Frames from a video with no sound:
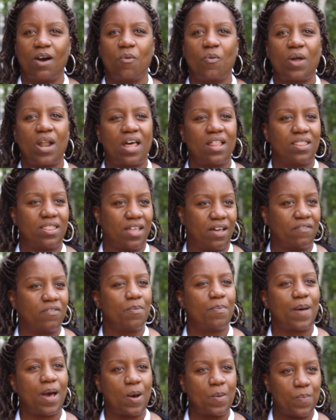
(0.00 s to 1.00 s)
What I love
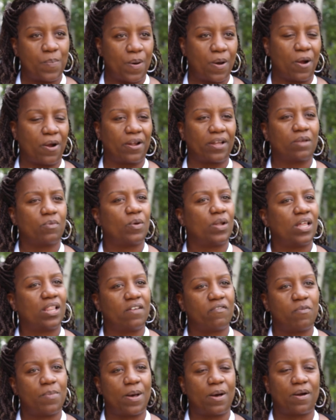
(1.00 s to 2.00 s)
about PARCC, what I
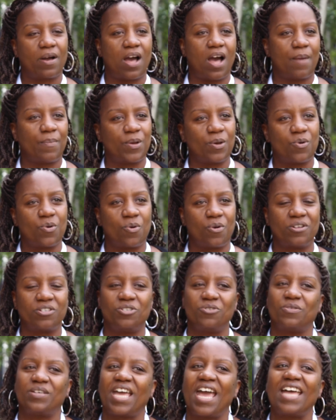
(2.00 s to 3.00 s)
love about Common Core
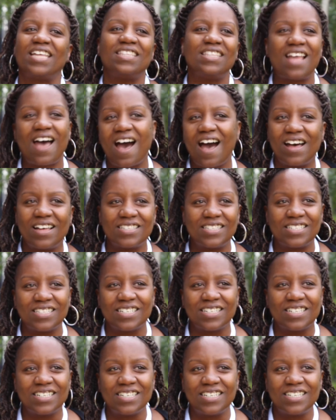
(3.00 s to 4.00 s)
is you cannot
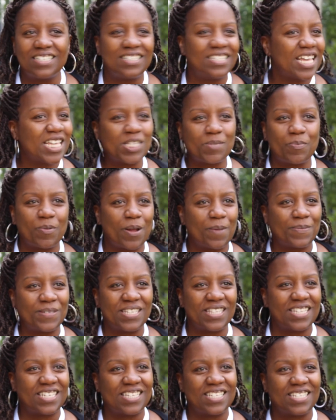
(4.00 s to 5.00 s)
test prep
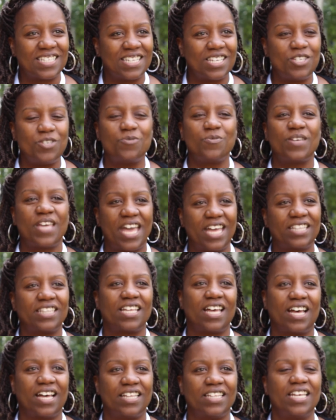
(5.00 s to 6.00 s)
to this. You
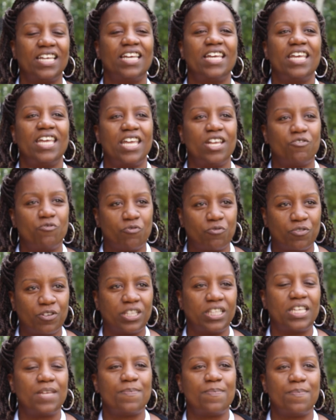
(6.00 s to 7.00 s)
cannot. It
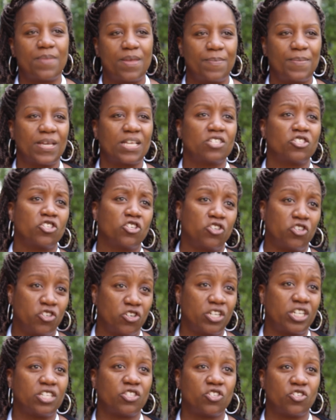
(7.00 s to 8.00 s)
really mimics
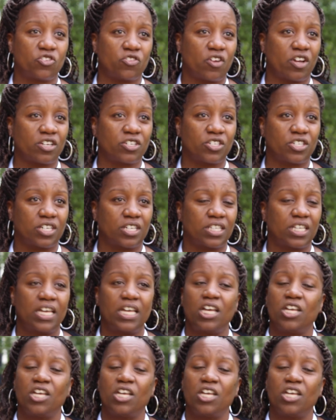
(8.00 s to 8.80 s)
good instruction.